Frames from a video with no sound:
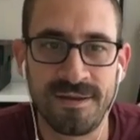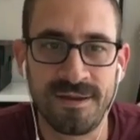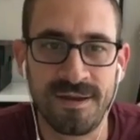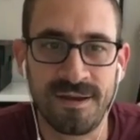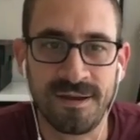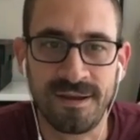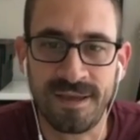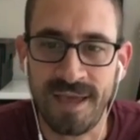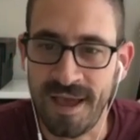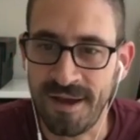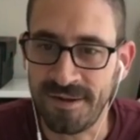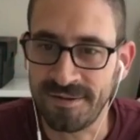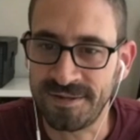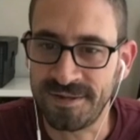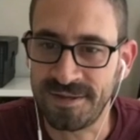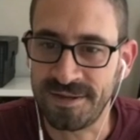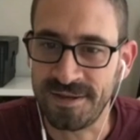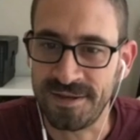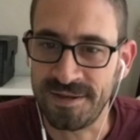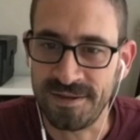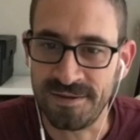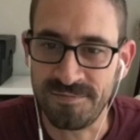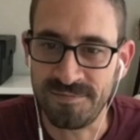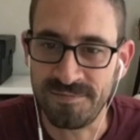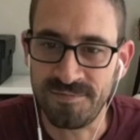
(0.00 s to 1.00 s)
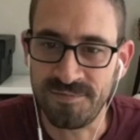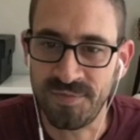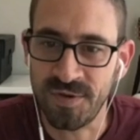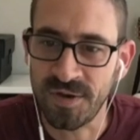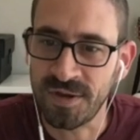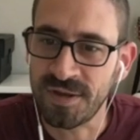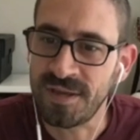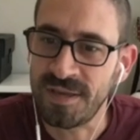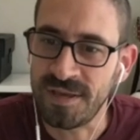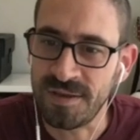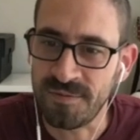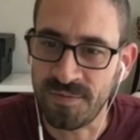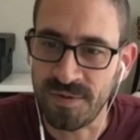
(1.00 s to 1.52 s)
accounting,
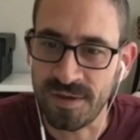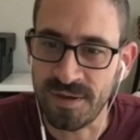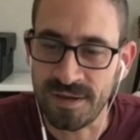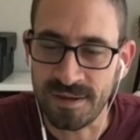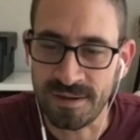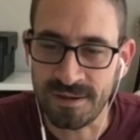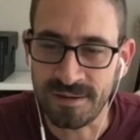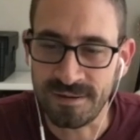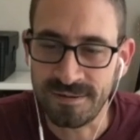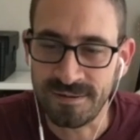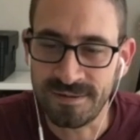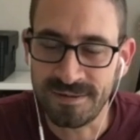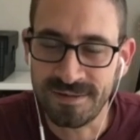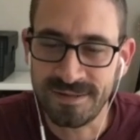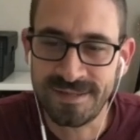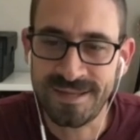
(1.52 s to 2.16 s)
bookkeeping,